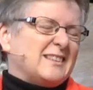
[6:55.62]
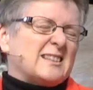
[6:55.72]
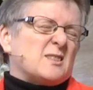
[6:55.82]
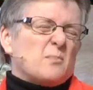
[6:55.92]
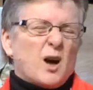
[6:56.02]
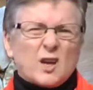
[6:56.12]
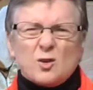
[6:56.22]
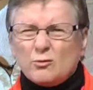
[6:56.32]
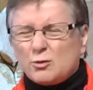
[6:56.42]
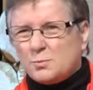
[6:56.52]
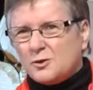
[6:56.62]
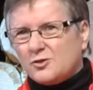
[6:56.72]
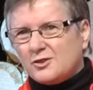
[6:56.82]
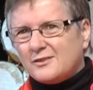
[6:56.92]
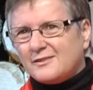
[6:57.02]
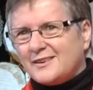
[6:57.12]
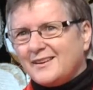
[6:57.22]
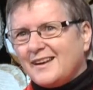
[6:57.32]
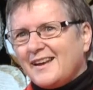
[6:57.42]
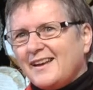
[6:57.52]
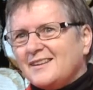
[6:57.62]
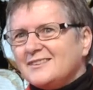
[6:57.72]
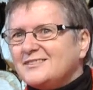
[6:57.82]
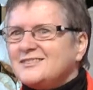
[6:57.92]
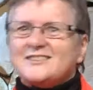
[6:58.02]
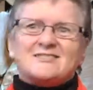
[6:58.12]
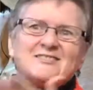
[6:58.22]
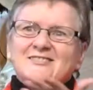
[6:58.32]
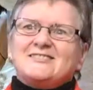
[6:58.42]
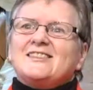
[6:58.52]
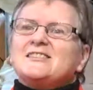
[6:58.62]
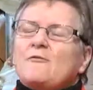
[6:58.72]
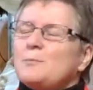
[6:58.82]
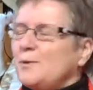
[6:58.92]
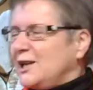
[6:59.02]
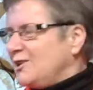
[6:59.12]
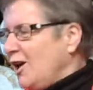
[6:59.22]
this is my contribution. does, does everybody